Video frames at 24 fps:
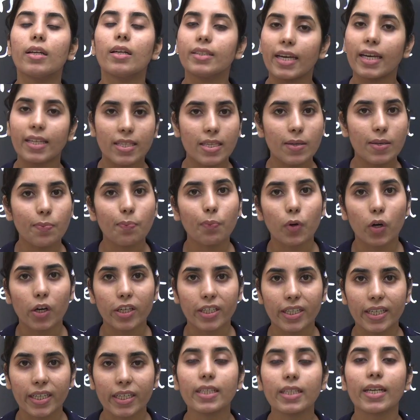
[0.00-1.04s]
that's
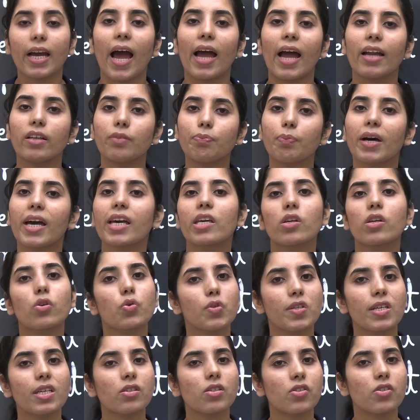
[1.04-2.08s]
important, and by
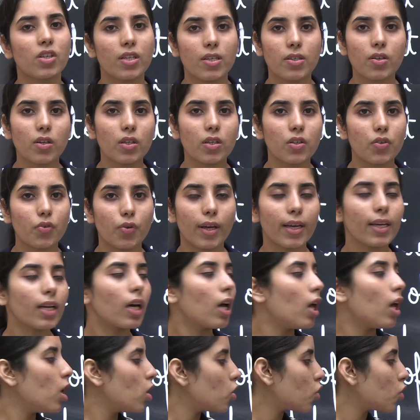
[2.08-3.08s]
using just the trick.